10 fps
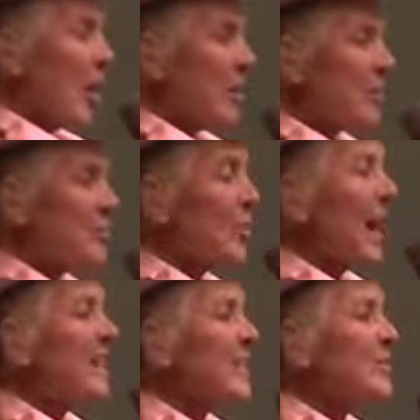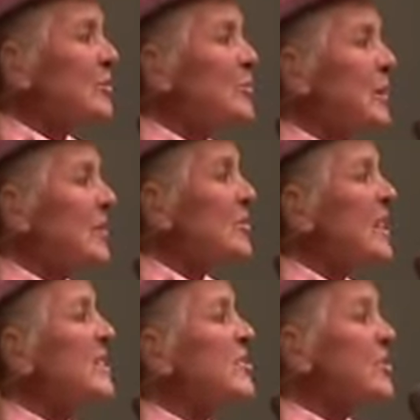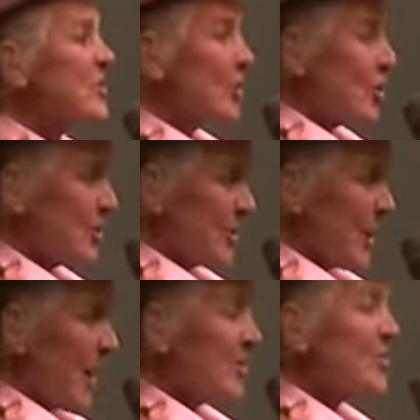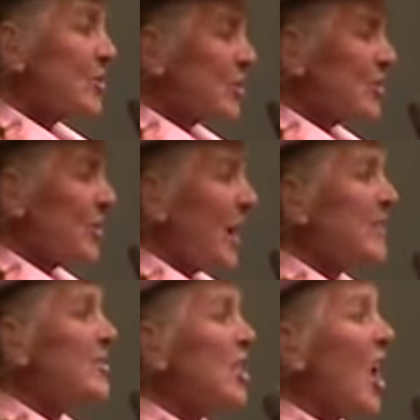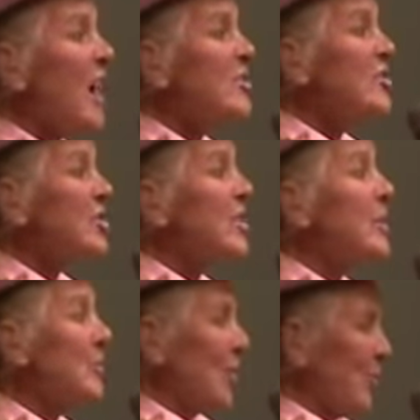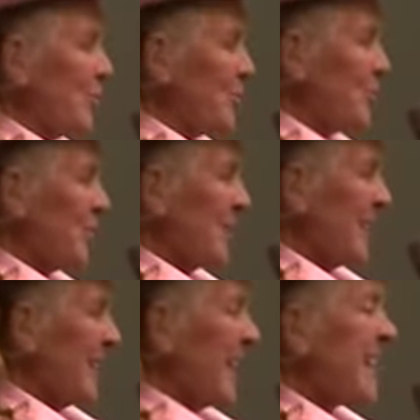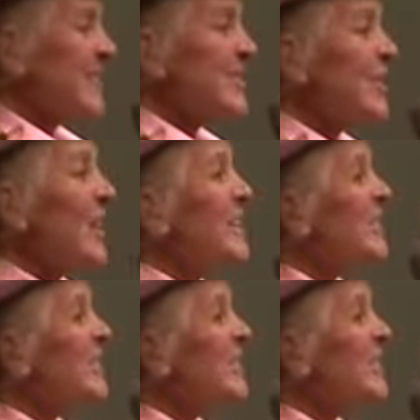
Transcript: not a graduate from Meadow's is certified, certified non-GMO. And so